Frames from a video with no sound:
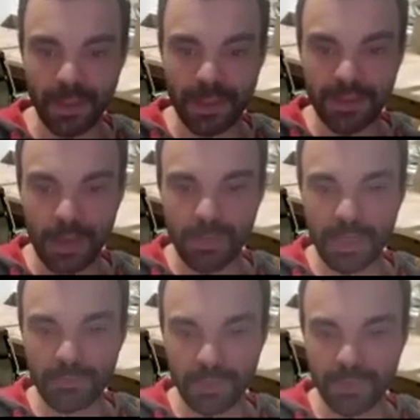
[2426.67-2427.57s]
Okay, now we
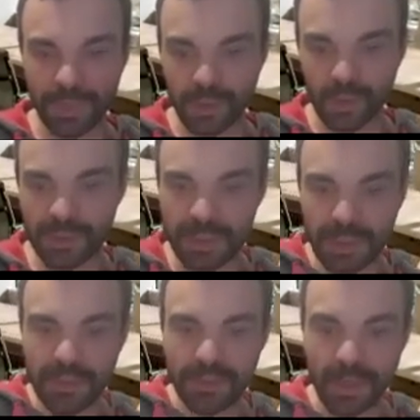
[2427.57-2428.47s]
have different actions.
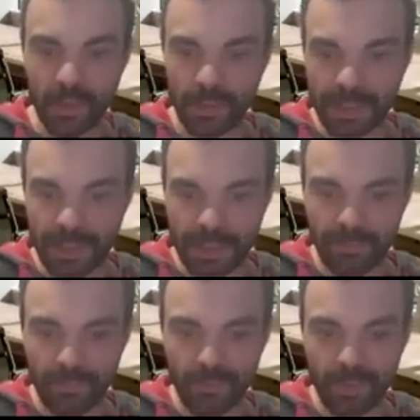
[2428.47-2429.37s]
Now we
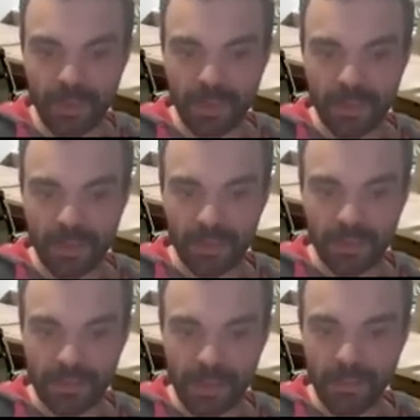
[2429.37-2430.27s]
have,
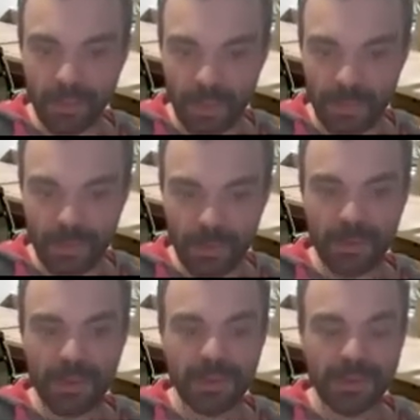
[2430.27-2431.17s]
now the
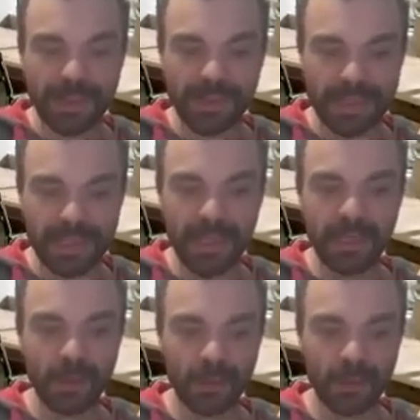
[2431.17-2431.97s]
gripper can take